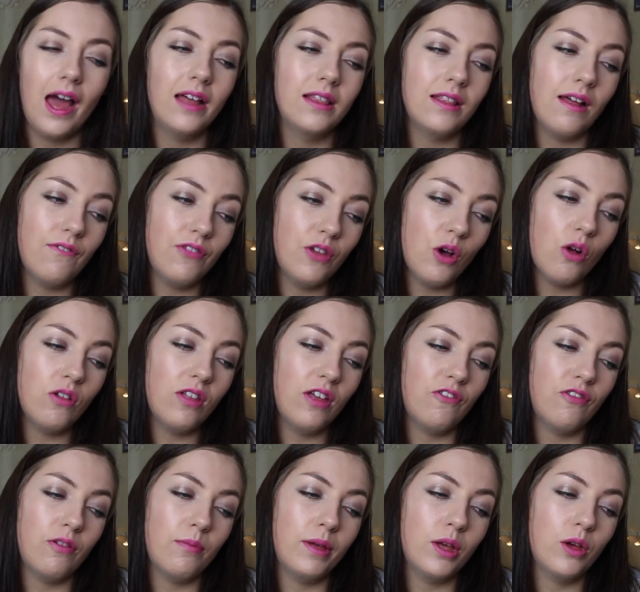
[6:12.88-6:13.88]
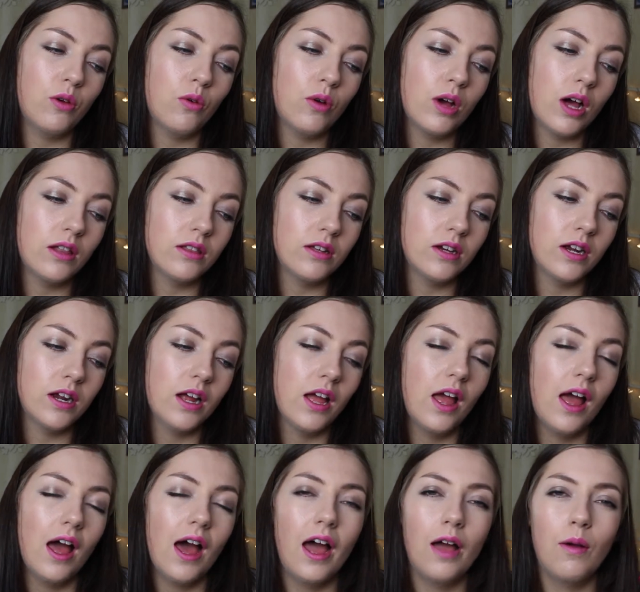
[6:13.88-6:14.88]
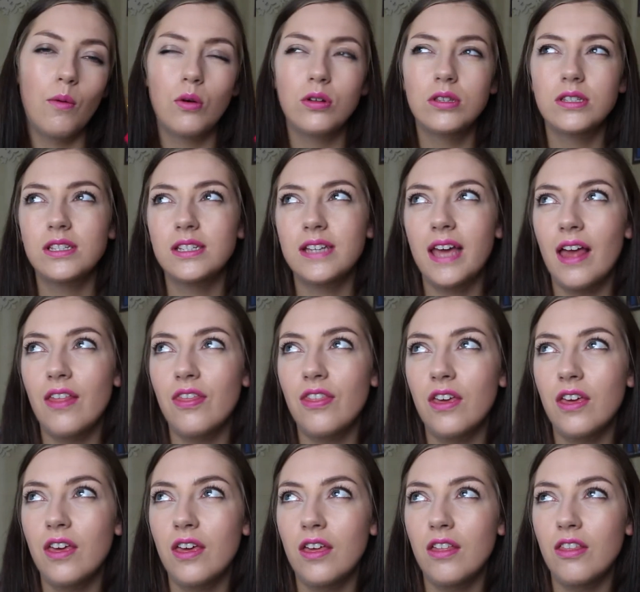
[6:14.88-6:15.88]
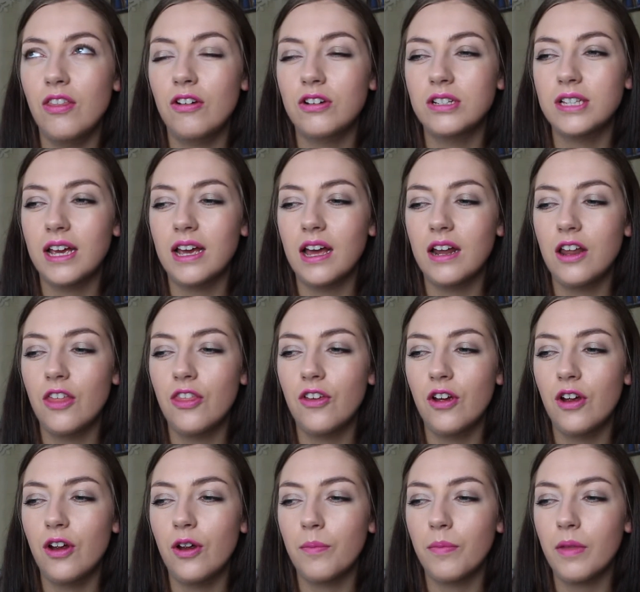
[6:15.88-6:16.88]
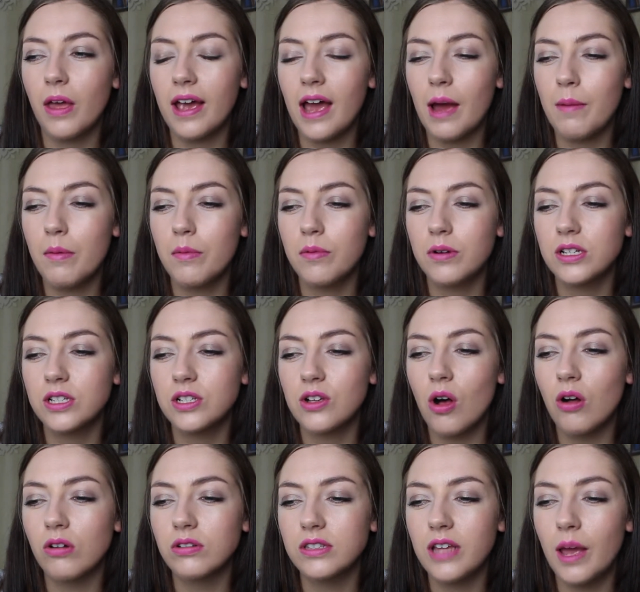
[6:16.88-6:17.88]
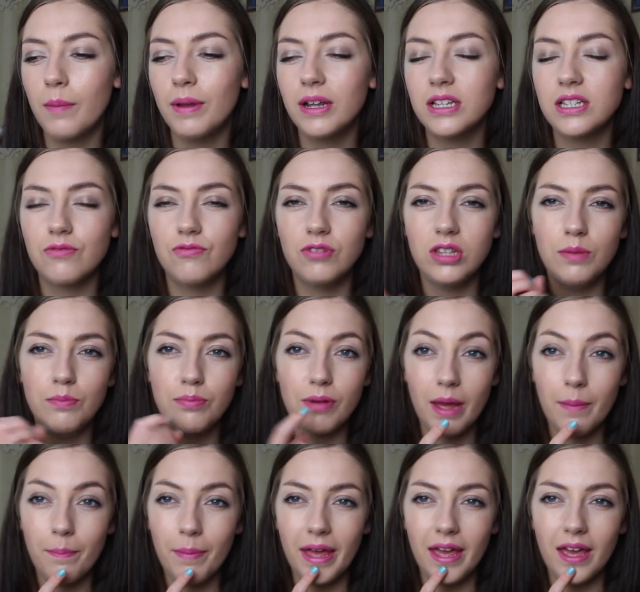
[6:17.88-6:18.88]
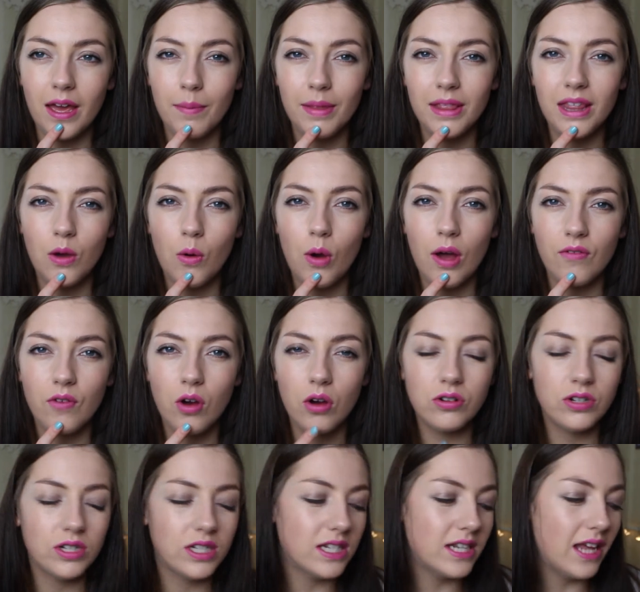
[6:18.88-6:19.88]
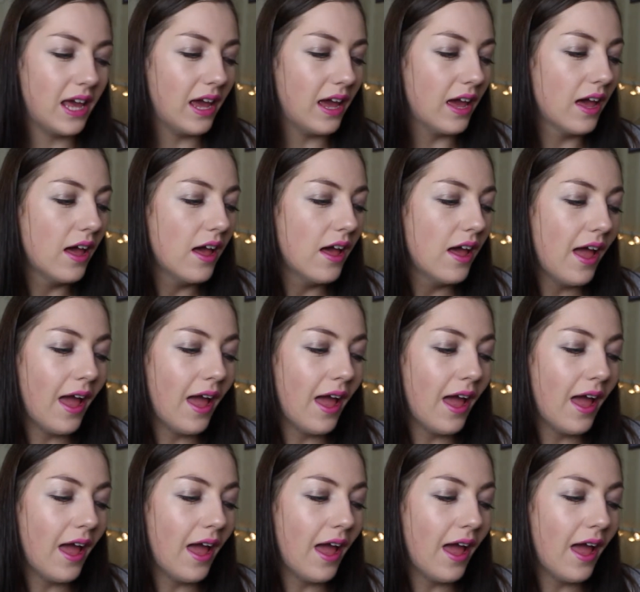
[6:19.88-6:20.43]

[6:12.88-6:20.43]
I love the Ole Flamingo colour. I want to get the, there's like another, I can't remember what it's called now, but it's a really bright pink, a bit like what I've got on today.